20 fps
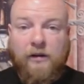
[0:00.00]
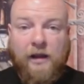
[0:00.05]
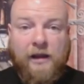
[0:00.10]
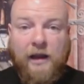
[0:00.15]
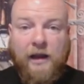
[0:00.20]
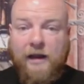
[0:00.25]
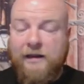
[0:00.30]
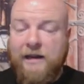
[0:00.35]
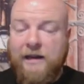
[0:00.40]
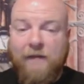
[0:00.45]
I,
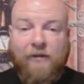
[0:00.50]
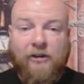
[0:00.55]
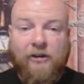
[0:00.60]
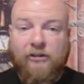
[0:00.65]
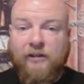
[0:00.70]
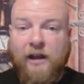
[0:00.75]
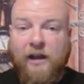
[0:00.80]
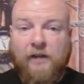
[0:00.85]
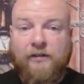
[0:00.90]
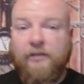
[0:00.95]
I never
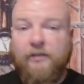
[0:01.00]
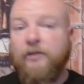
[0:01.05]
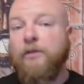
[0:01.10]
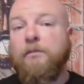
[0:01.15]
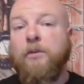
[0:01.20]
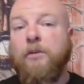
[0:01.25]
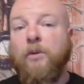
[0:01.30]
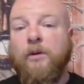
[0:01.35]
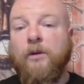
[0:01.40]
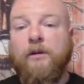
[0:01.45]
discount that they're
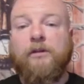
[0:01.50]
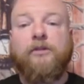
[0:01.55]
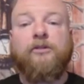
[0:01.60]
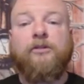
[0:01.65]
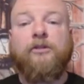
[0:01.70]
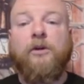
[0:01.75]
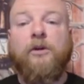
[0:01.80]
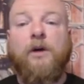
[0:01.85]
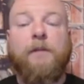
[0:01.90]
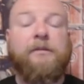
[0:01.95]
important,
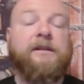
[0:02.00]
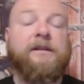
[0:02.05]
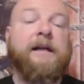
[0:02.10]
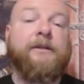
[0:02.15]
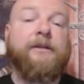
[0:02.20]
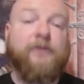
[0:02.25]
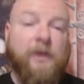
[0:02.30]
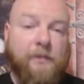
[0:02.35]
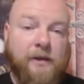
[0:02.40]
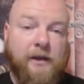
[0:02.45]
so I'm glad
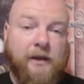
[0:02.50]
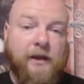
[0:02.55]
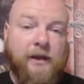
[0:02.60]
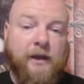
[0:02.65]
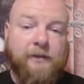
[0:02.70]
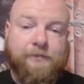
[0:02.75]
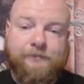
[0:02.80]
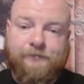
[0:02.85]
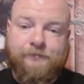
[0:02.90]
they're not being cut.